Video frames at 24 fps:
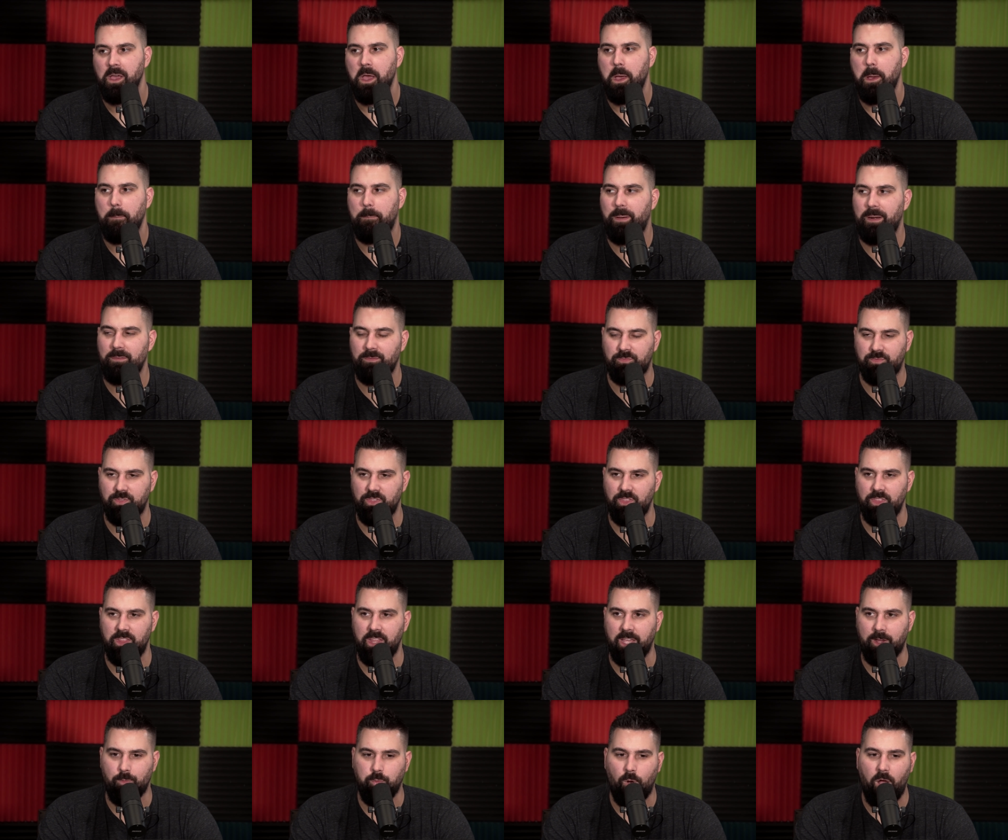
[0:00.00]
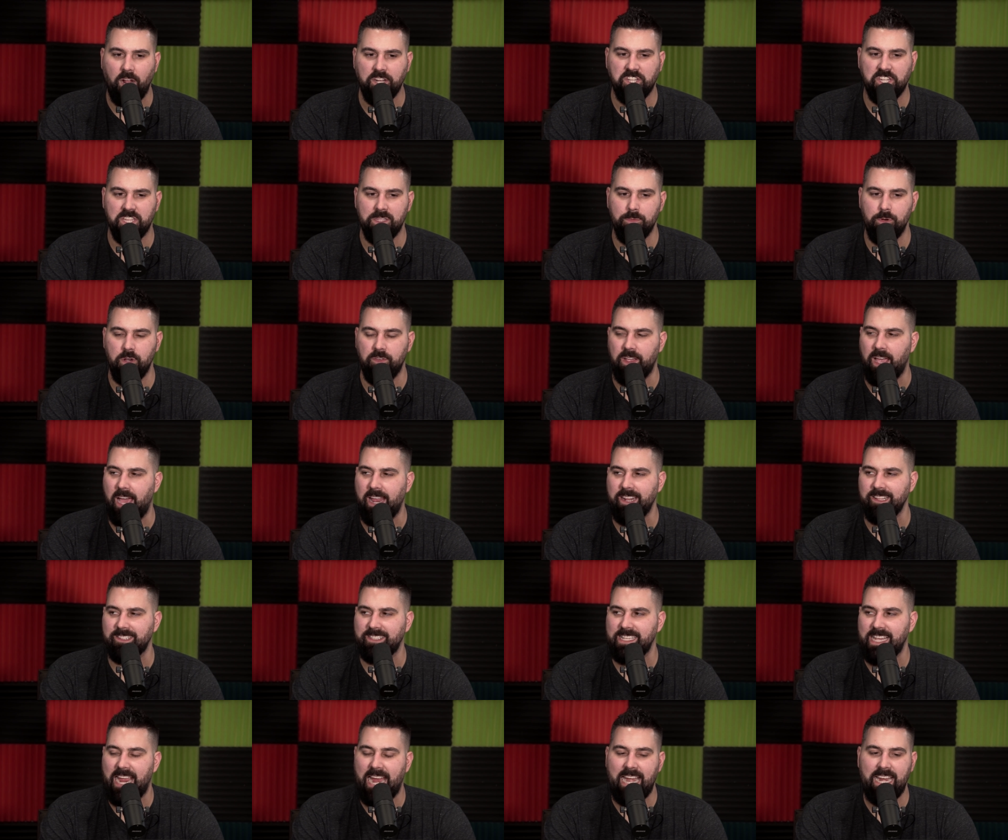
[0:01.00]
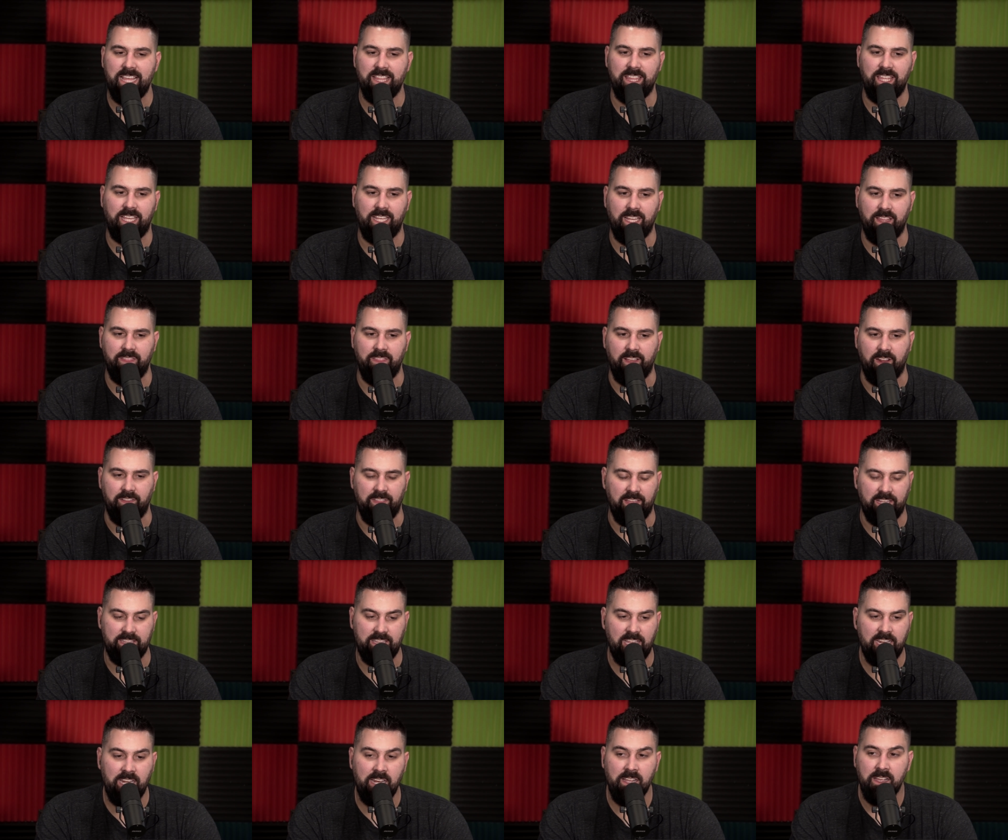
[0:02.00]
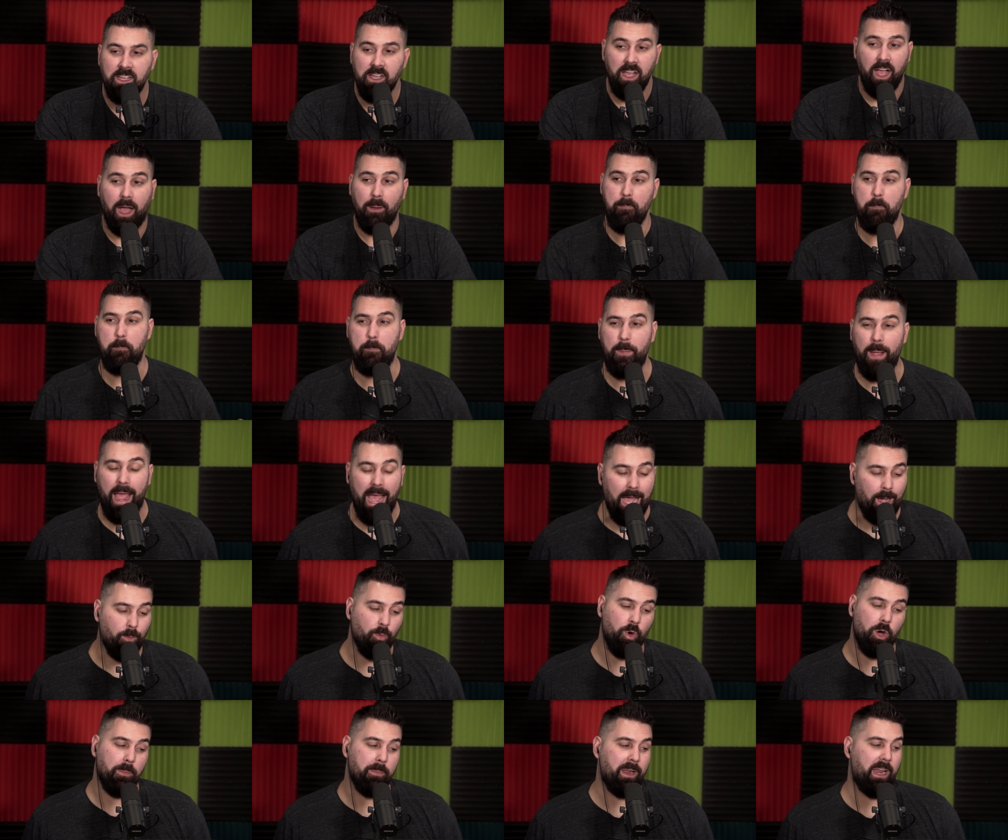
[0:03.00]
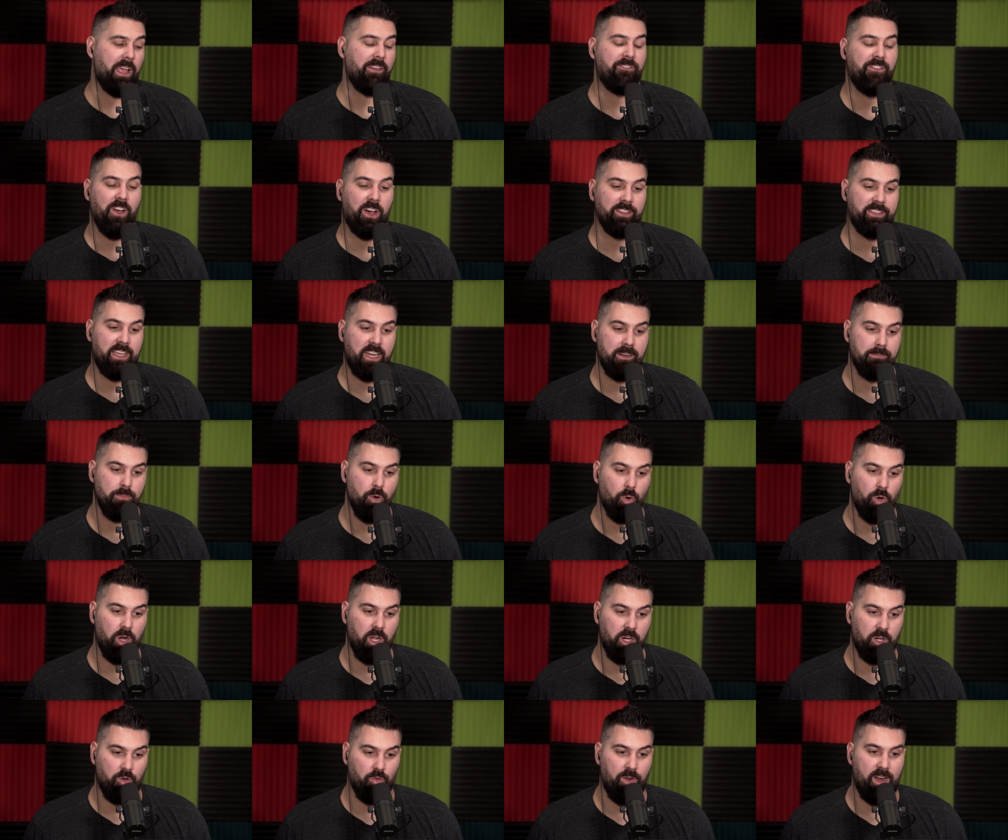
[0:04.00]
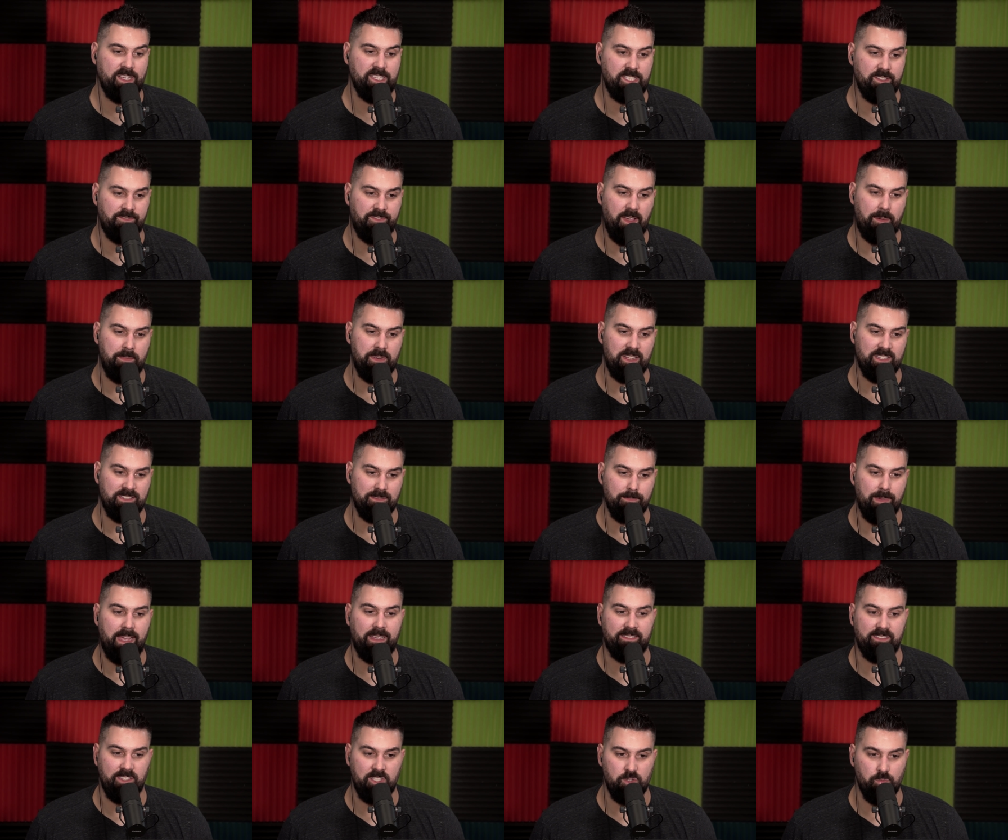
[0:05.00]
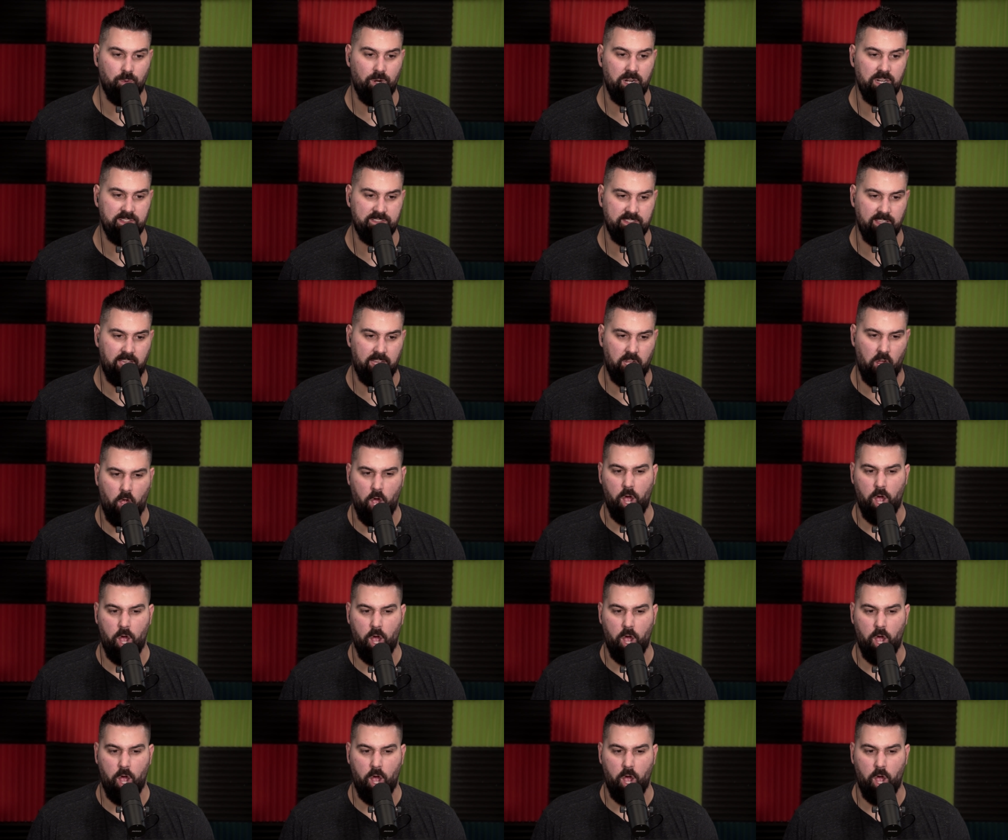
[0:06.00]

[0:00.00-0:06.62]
Right on. But, okay. Like, watching the movie, I didn't see anything in there. Like, Batwoman, I felt, had a more aggressive feminist message where it's like,